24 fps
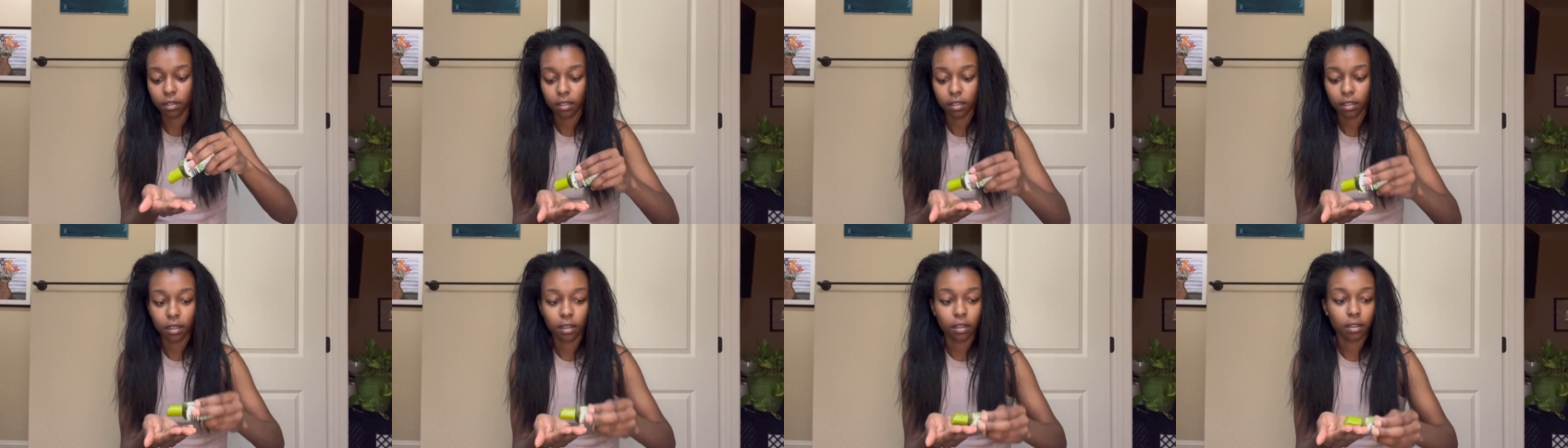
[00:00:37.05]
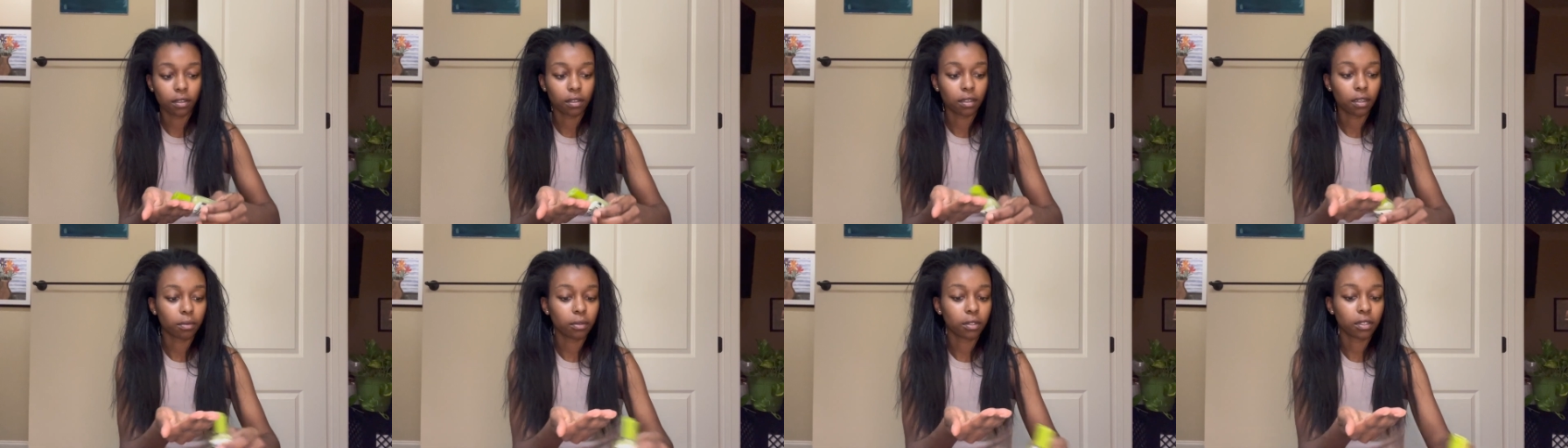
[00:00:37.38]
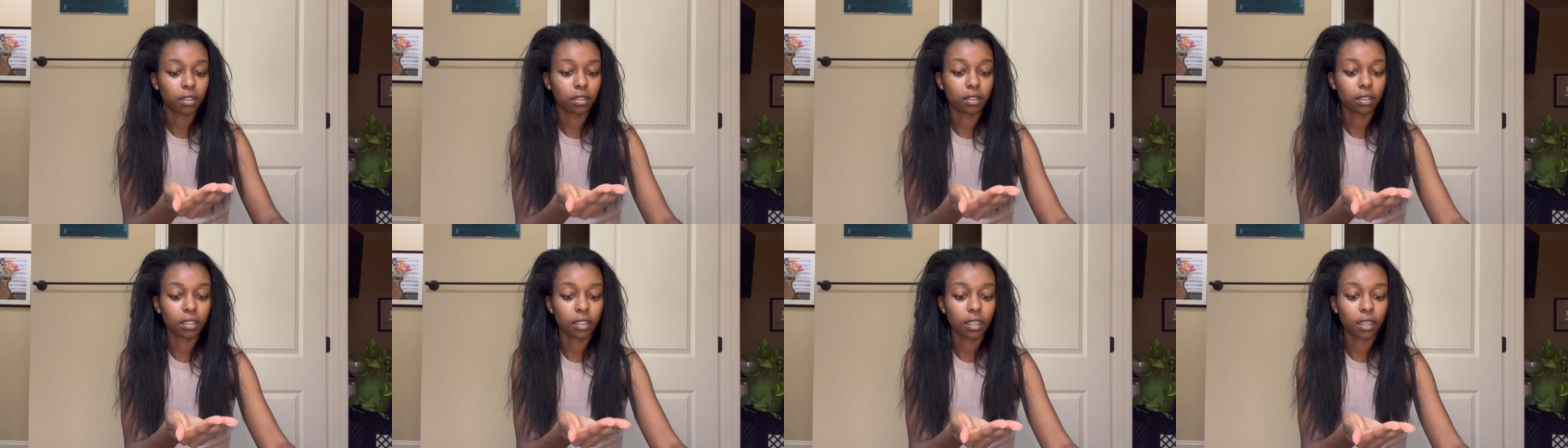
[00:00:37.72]
So I'm just
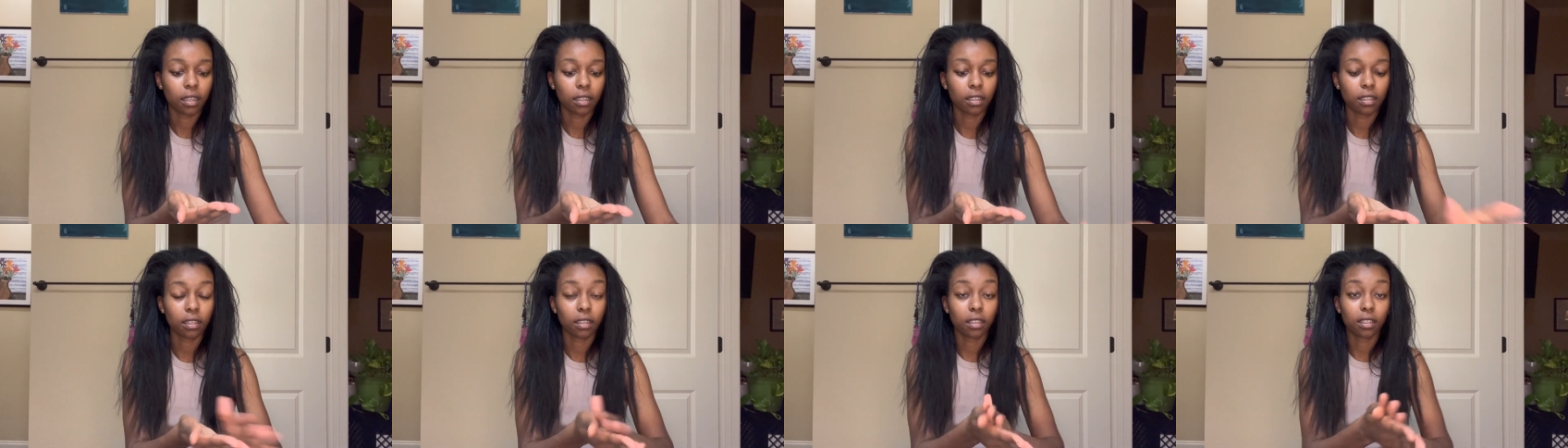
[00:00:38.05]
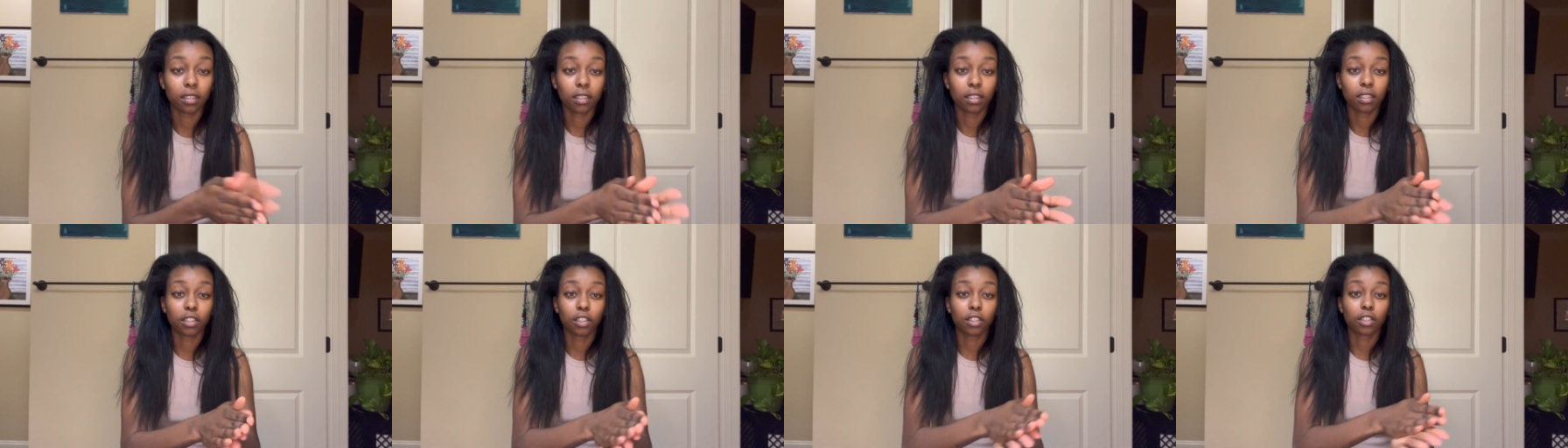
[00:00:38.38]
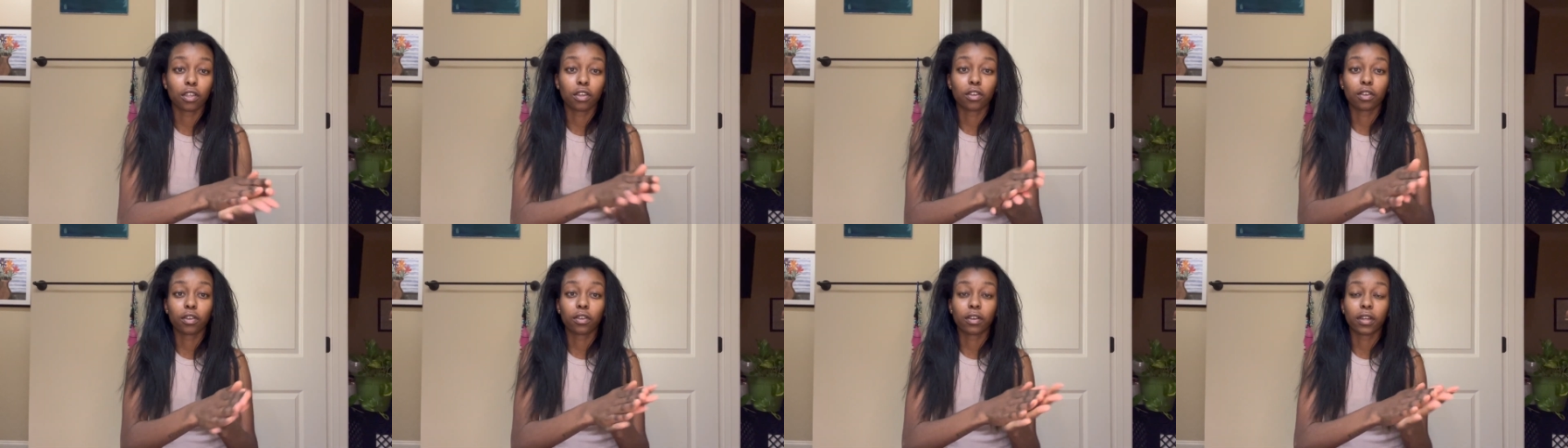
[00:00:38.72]
gonna take this and just
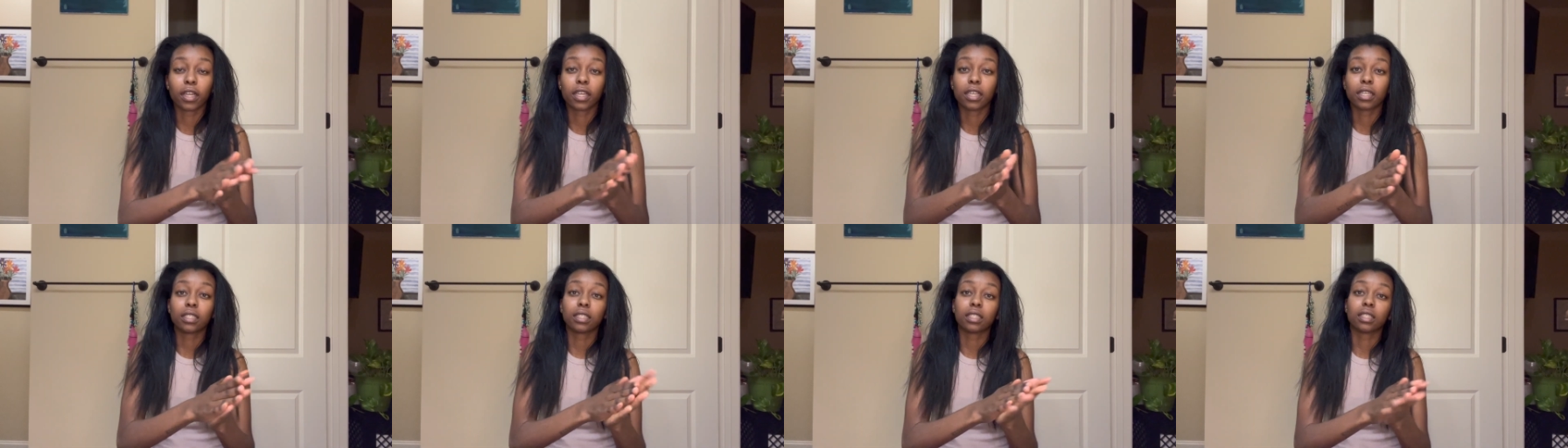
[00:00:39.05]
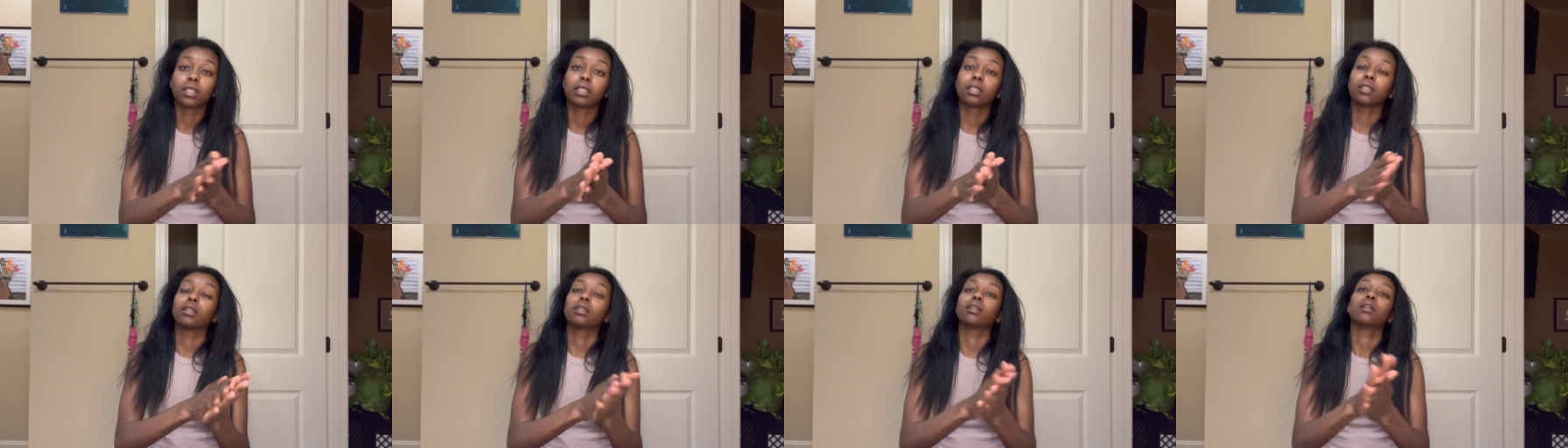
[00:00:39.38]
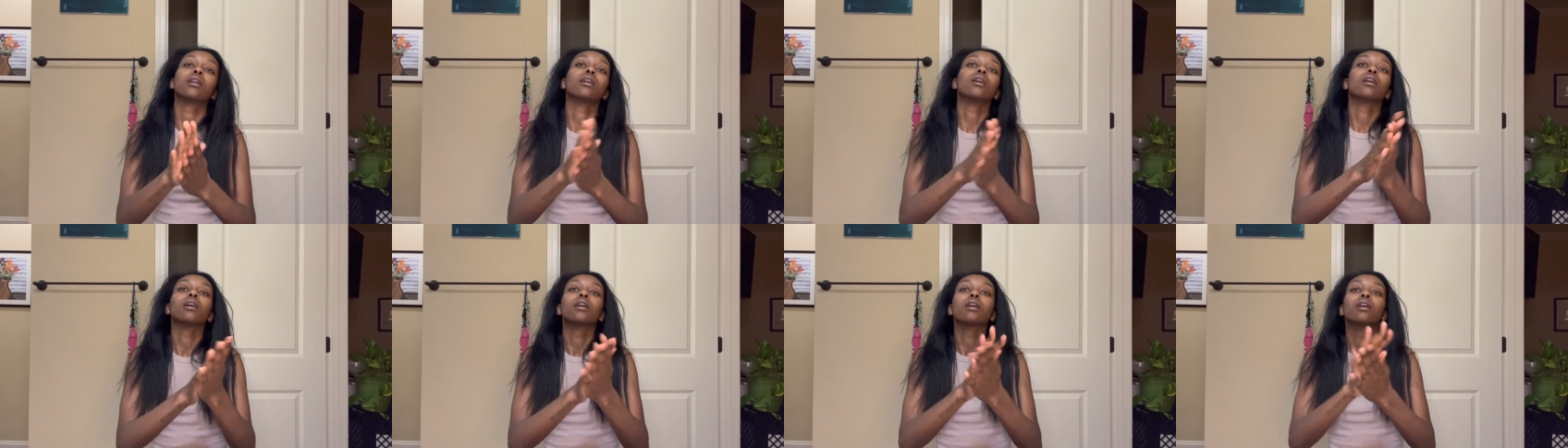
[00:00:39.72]
go crazy
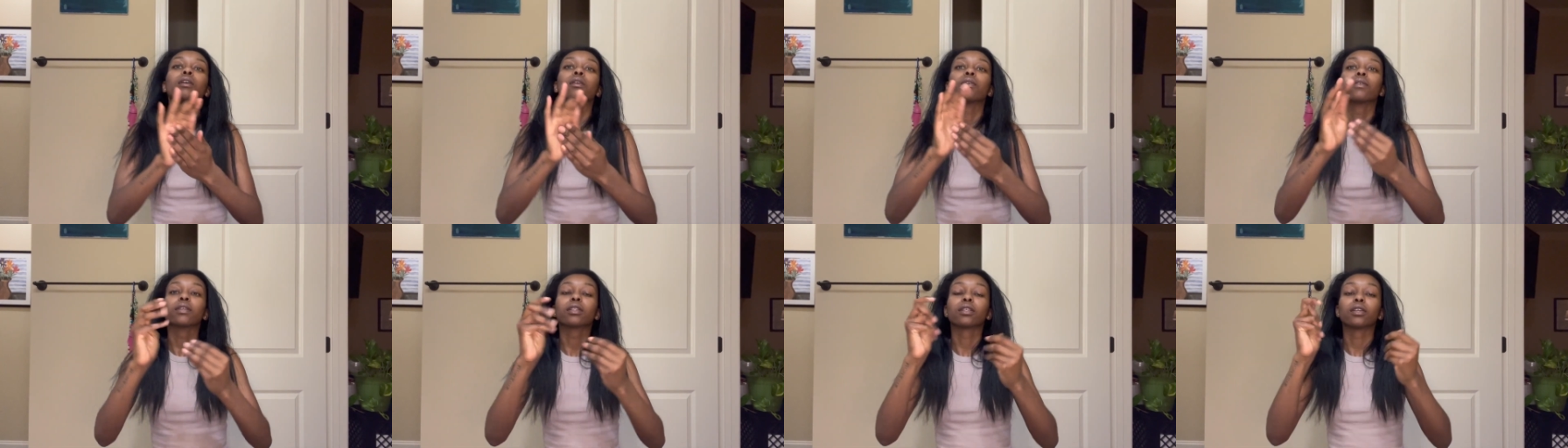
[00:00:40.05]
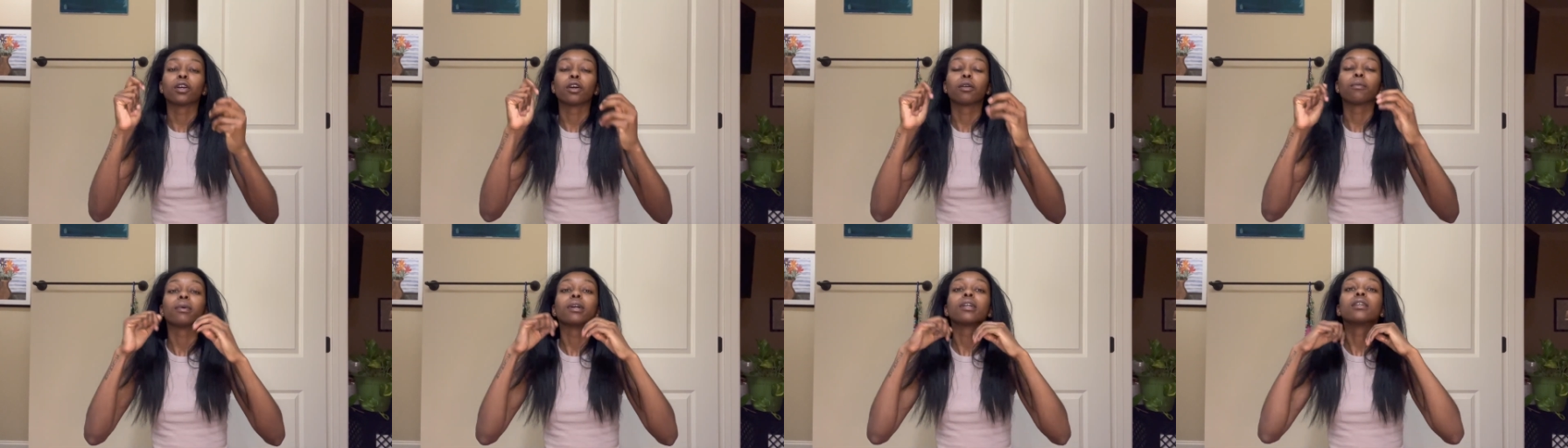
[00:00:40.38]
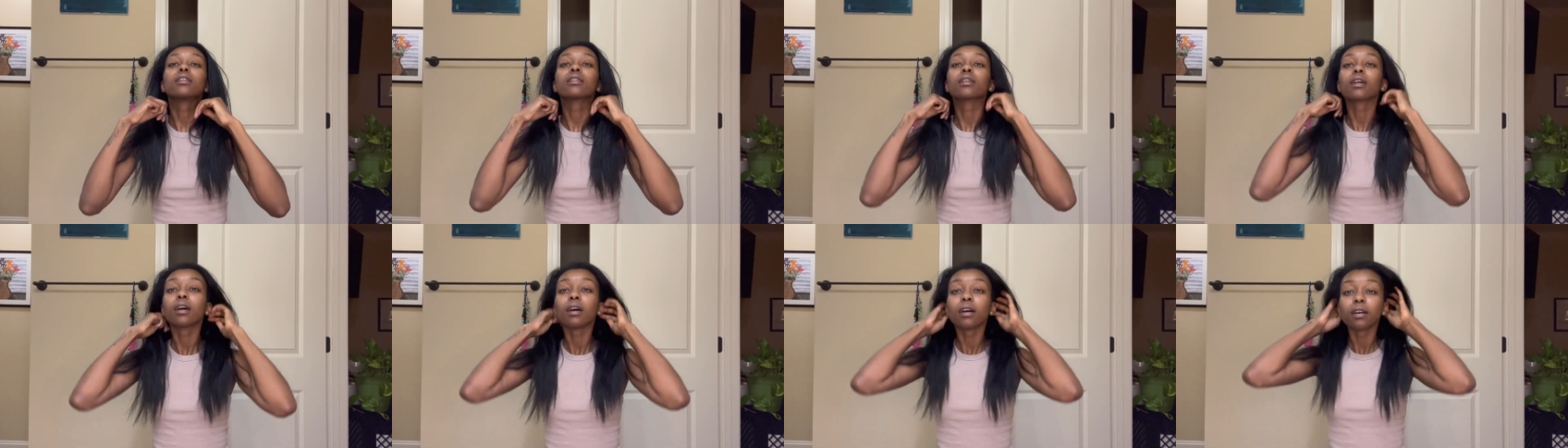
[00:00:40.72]
with it on my
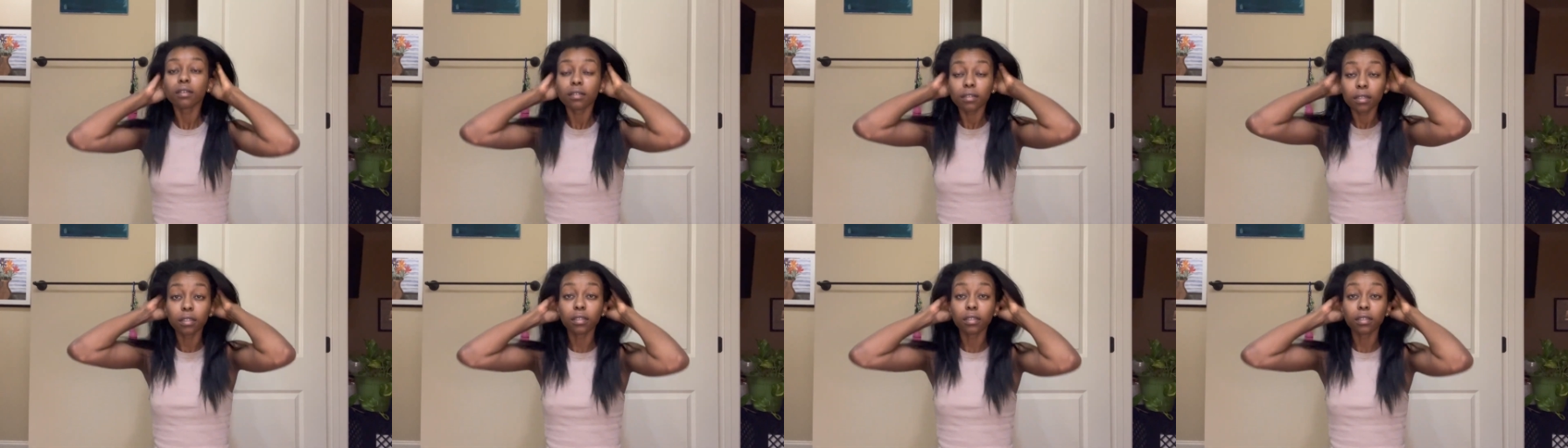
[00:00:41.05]
scalp.